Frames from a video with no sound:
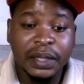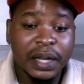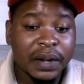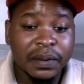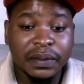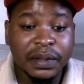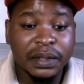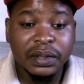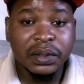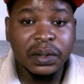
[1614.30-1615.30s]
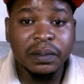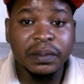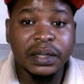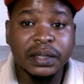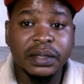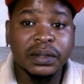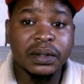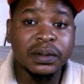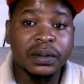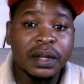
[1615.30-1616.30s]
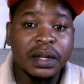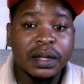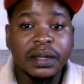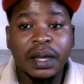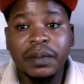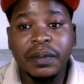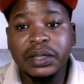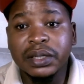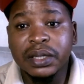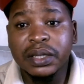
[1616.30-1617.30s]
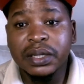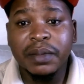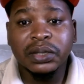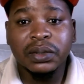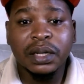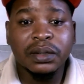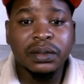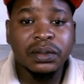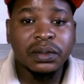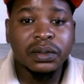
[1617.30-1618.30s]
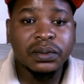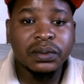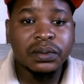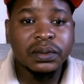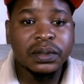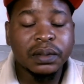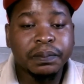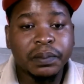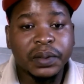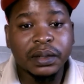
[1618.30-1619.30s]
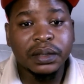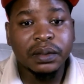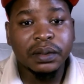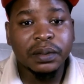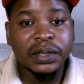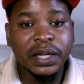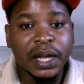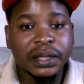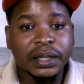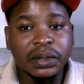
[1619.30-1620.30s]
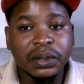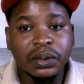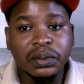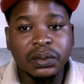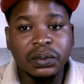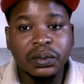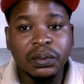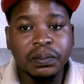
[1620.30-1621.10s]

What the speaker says: I don't think so, man. So, yeah, man, just make sure that you go to the website and go to